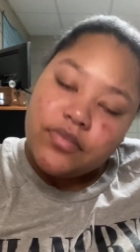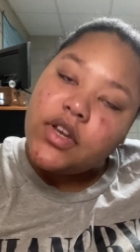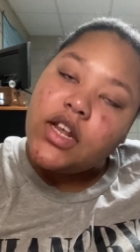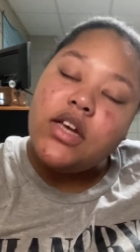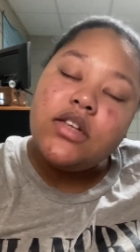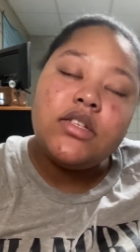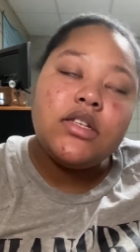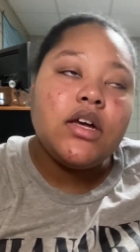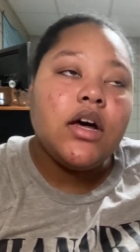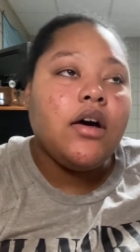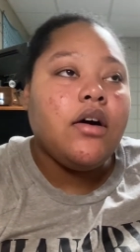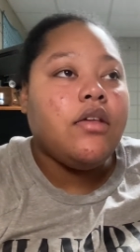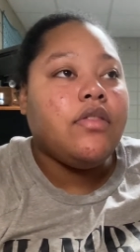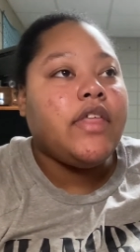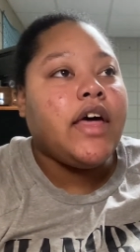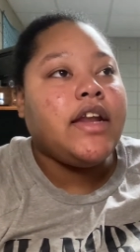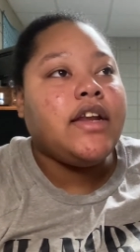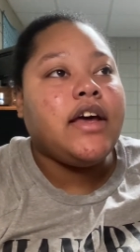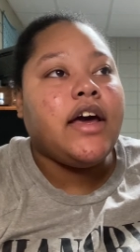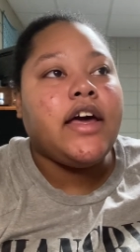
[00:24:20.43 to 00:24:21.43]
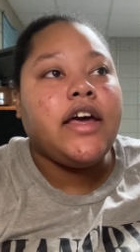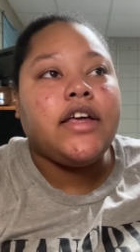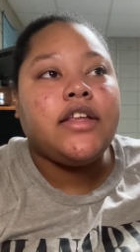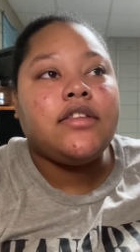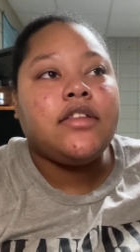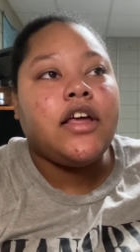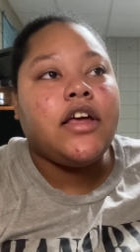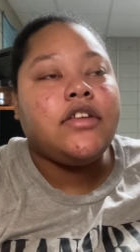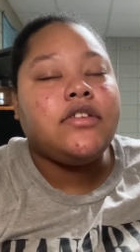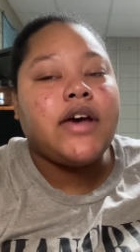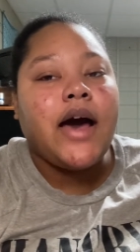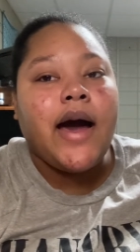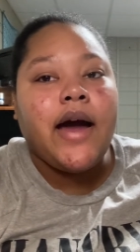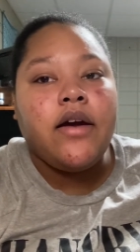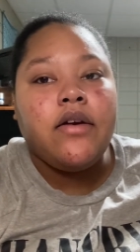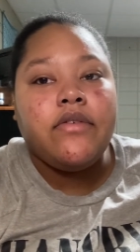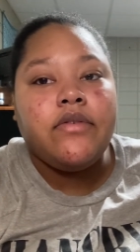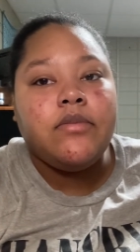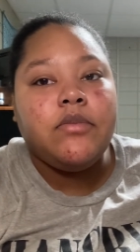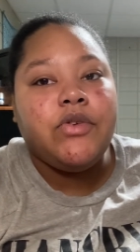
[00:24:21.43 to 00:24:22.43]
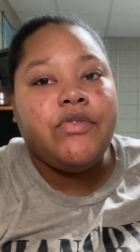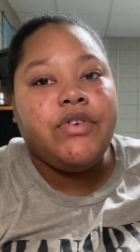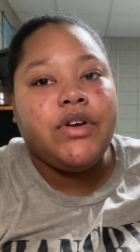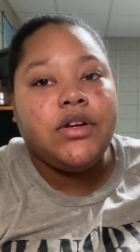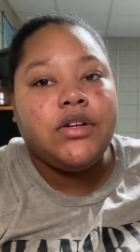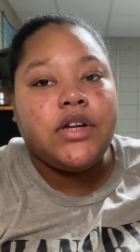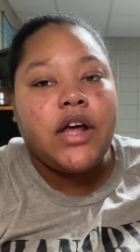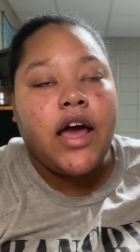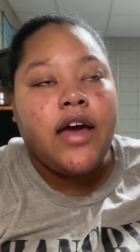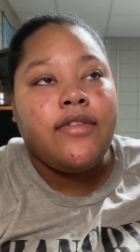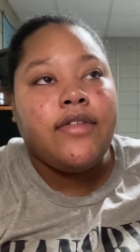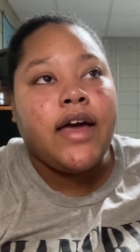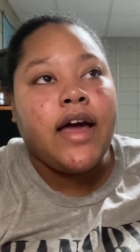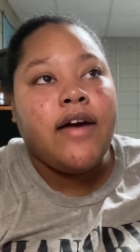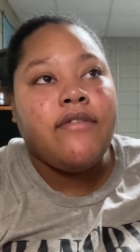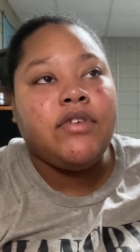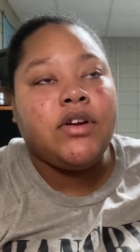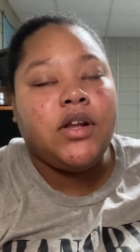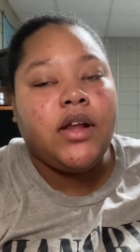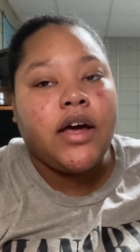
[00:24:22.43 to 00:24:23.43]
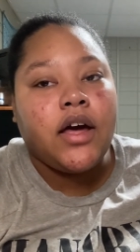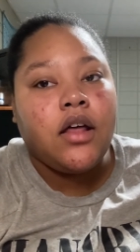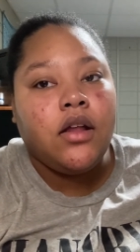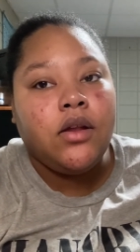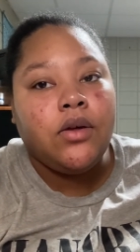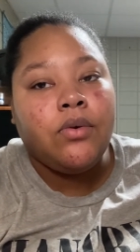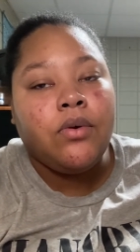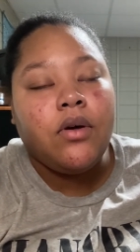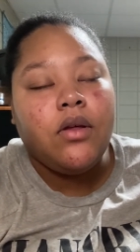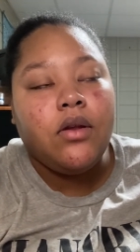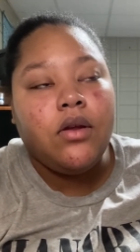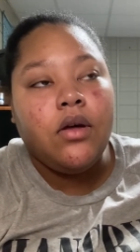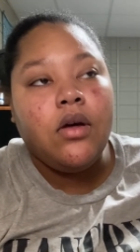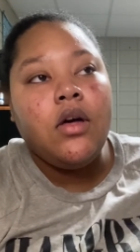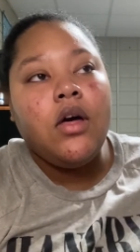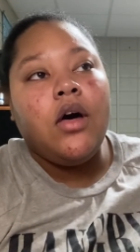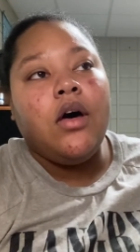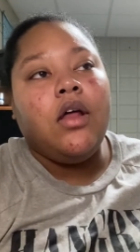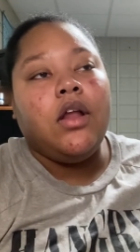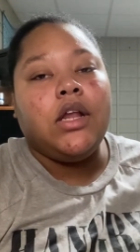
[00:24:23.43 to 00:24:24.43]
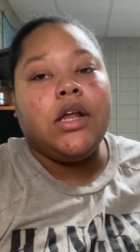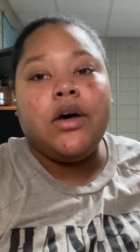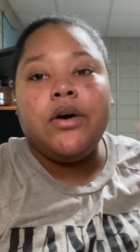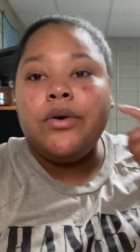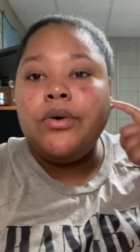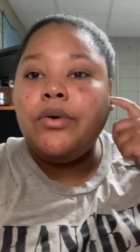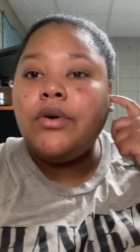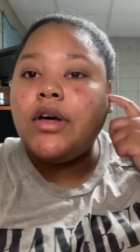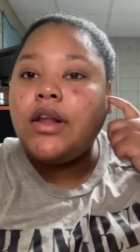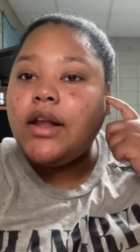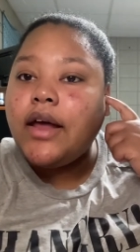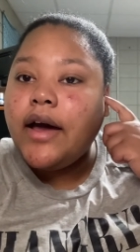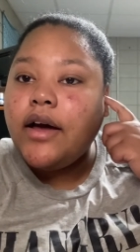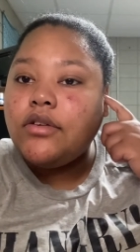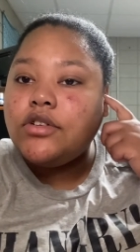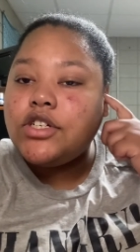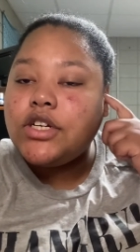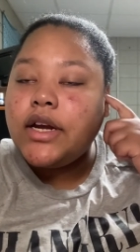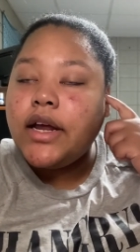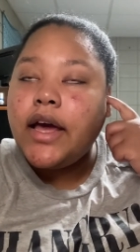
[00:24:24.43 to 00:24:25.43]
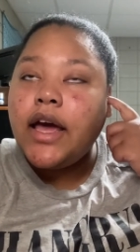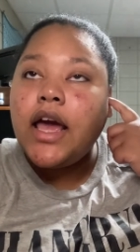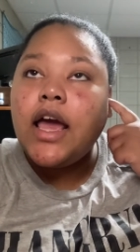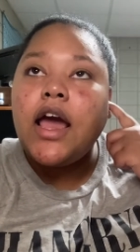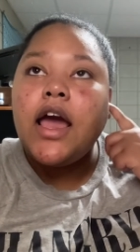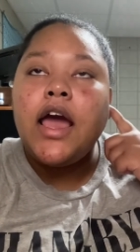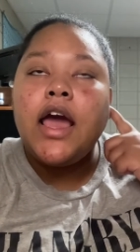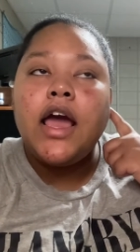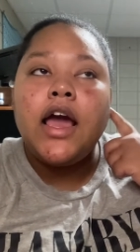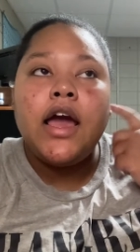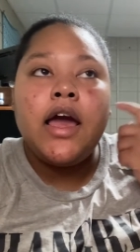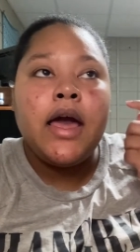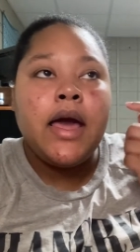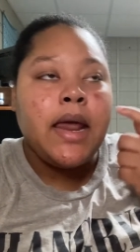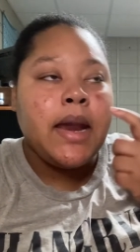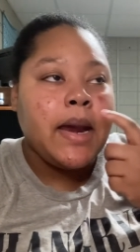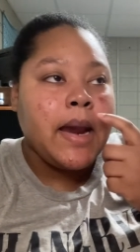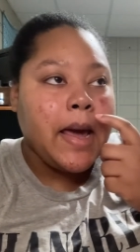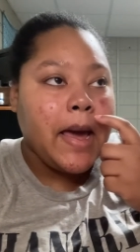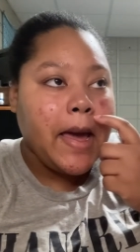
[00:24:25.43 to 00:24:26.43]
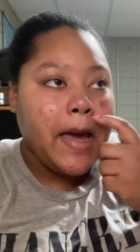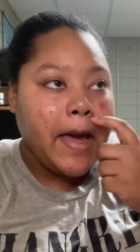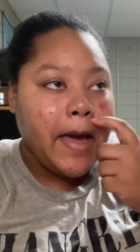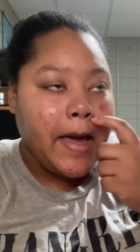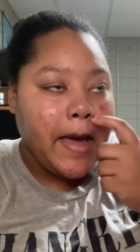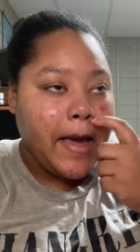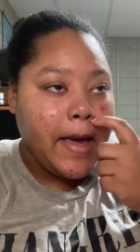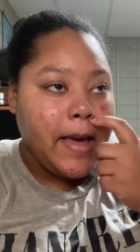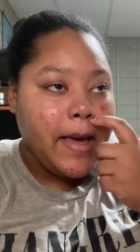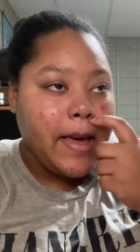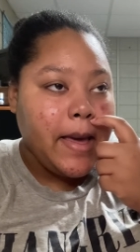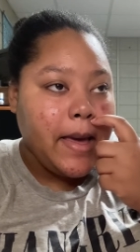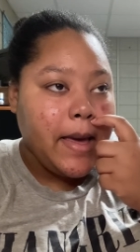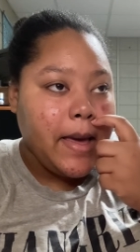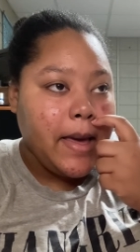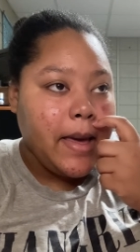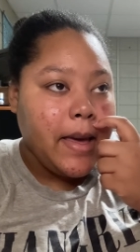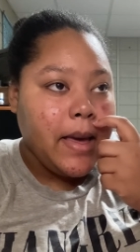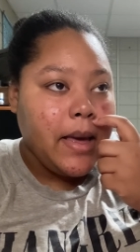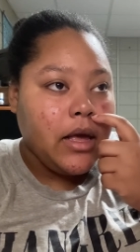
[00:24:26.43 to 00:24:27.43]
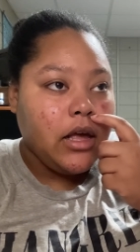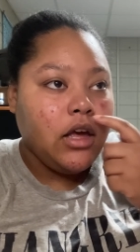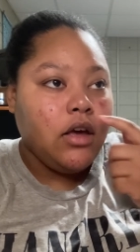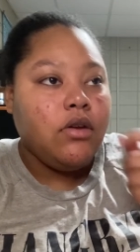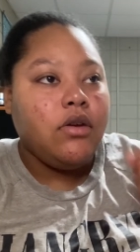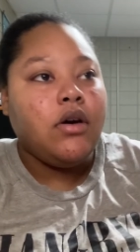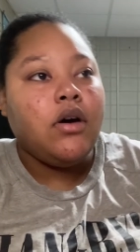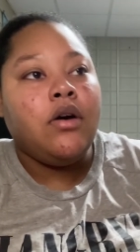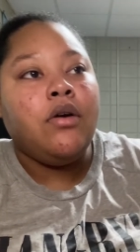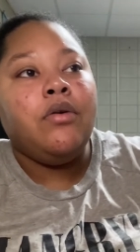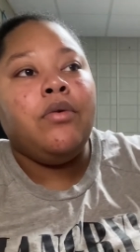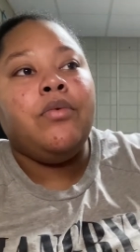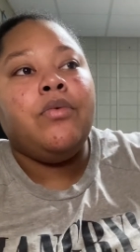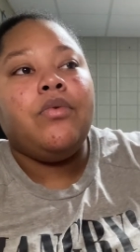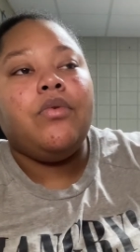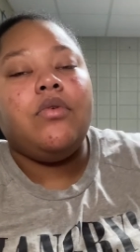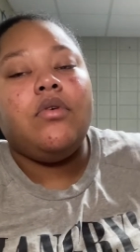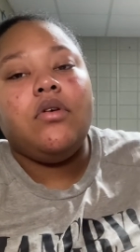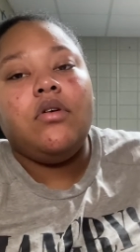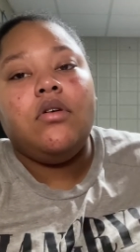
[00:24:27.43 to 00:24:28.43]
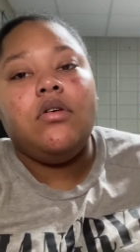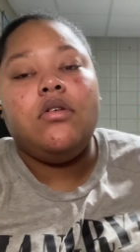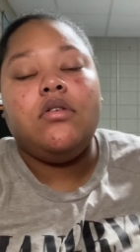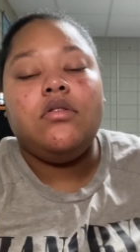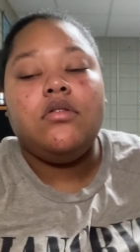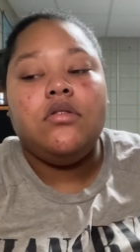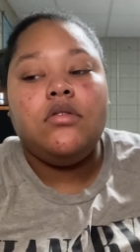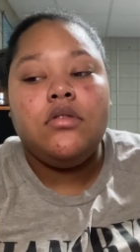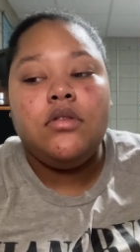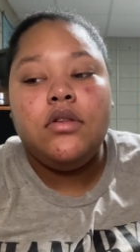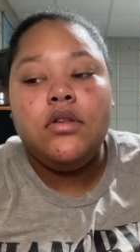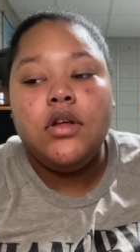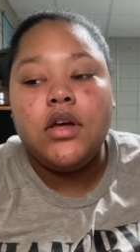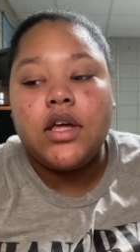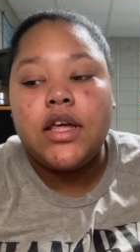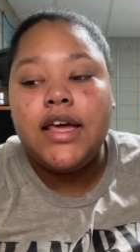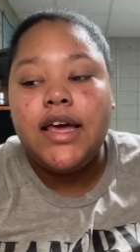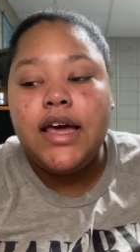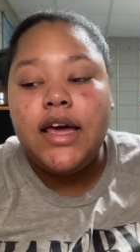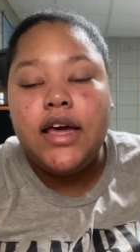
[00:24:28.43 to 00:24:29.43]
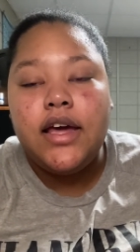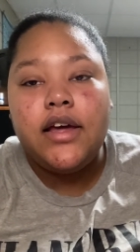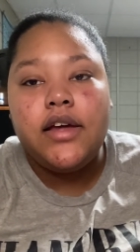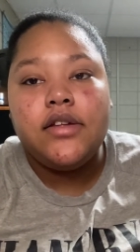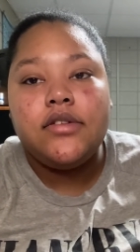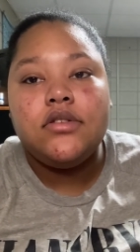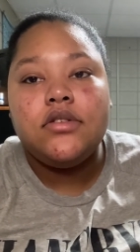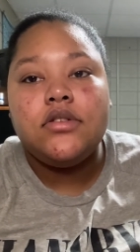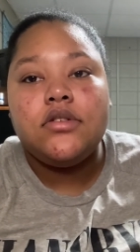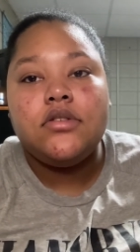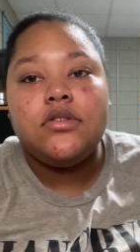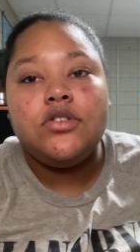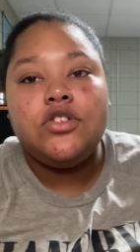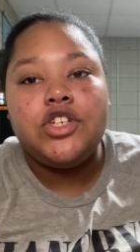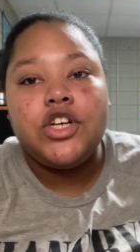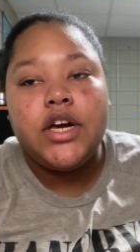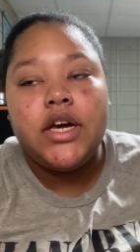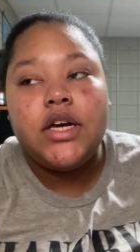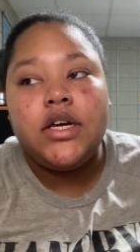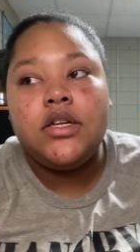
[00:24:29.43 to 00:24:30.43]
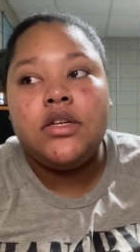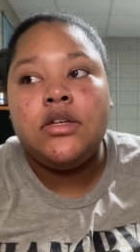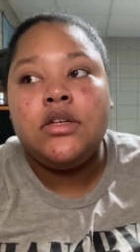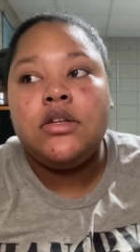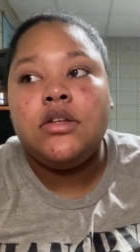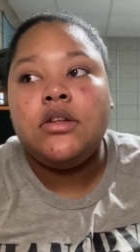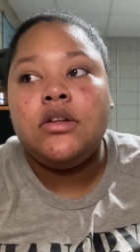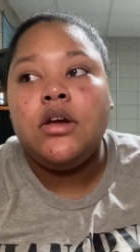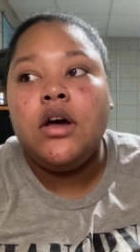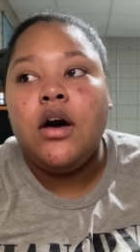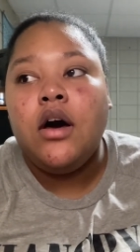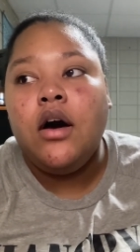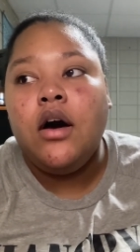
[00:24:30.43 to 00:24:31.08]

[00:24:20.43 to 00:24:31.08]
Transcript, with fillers: So that night, they tired from the field day. They having like a little hookah lounge night. And, you know, the kids, Jayden,